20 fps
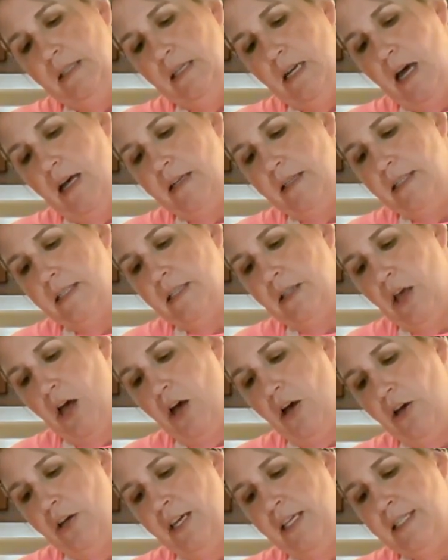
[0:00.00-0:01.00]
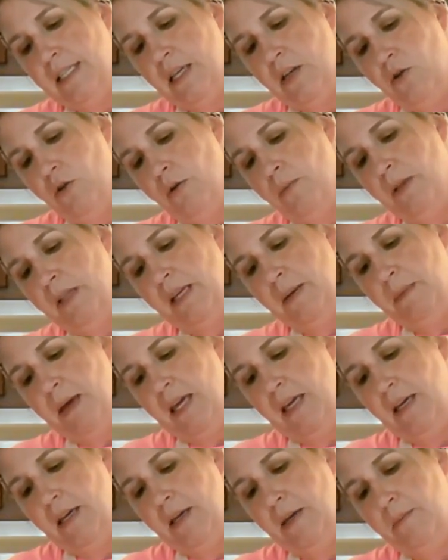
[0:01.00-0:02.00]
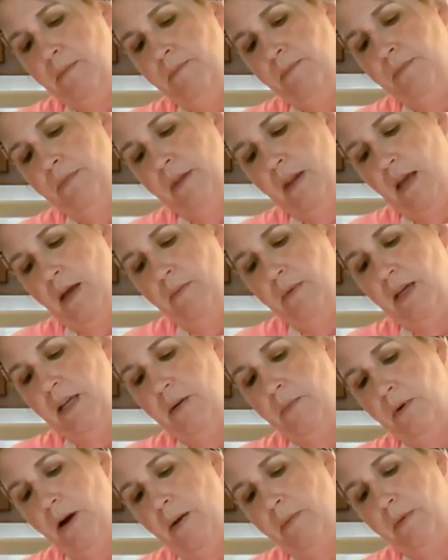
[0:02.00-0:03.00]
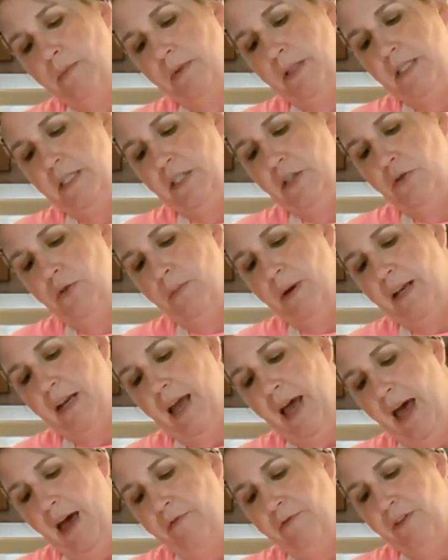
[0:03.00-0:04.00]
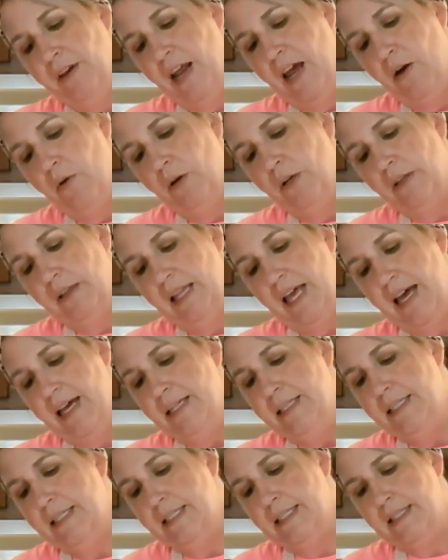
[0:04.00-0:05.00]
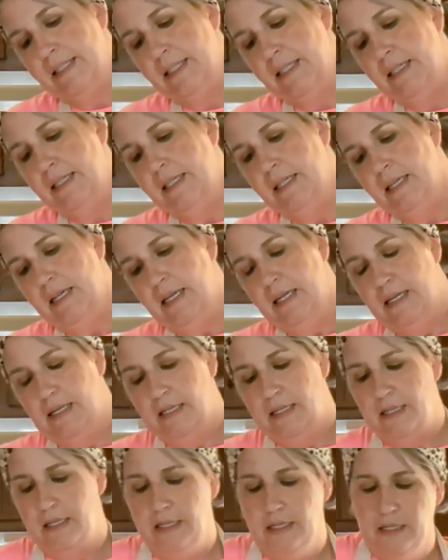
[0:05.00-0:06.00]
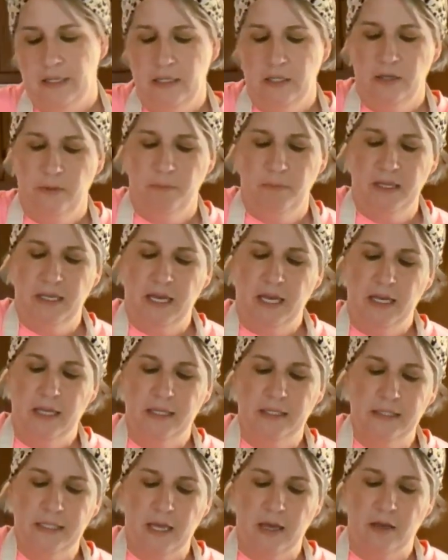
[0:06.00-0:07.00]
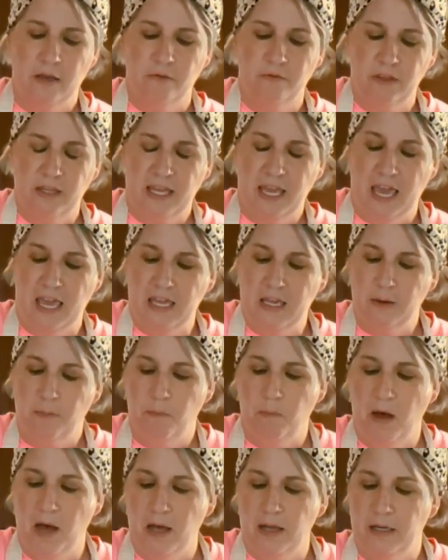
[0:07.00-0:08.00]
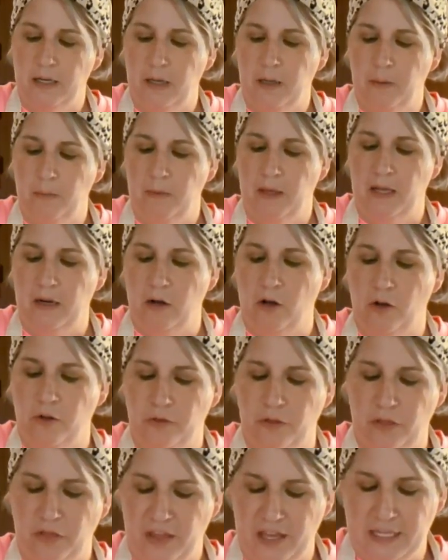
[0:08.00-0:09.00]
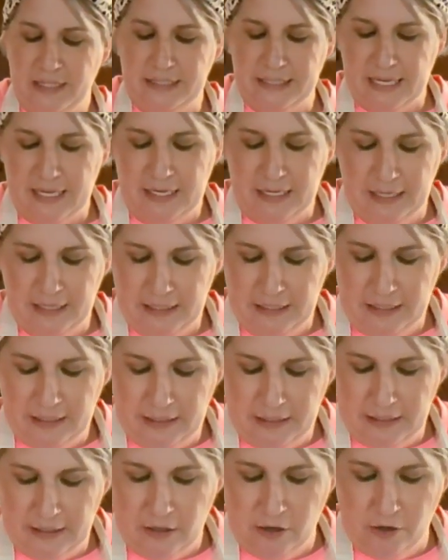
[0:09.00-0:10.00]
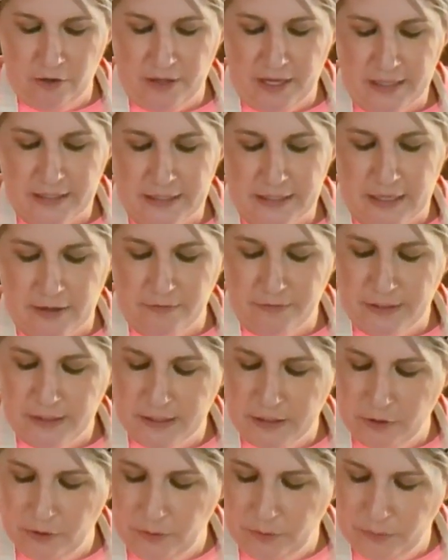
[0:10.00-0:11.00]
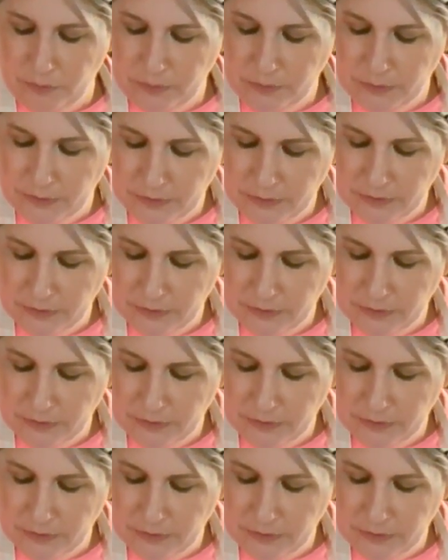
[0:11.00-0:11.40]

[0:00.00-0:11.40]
not as long as I normally bake them. I'm gonna probably do about a 1/2 hour less, because of the cake bottom and all the things in it and all that stuff. So